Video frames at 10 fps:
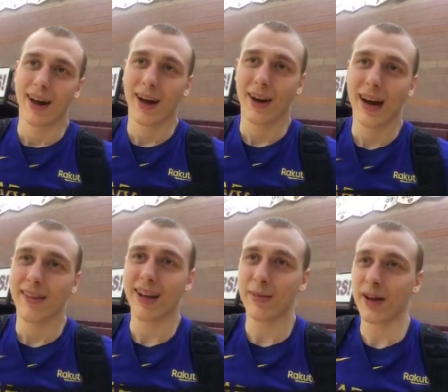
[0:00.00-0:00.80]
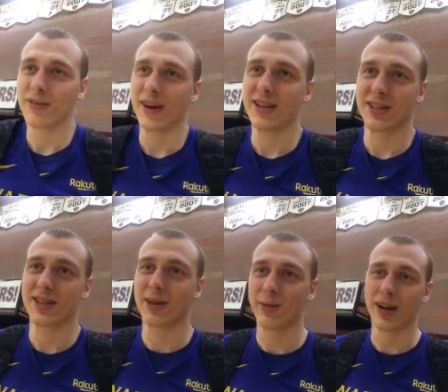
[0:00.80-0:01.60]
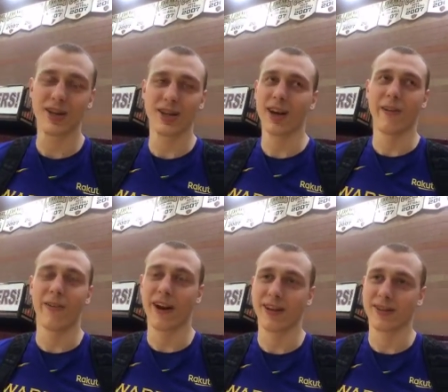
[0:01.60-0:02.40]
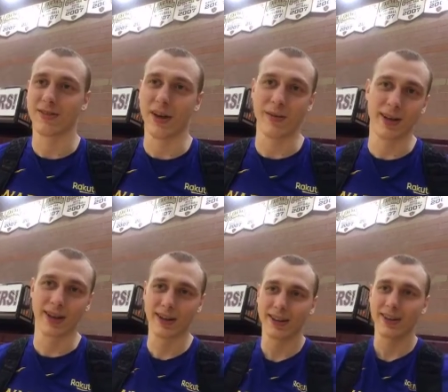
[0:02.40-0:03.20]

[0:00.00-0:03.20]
I don't have that much fans in Serbia, I just have friends, family.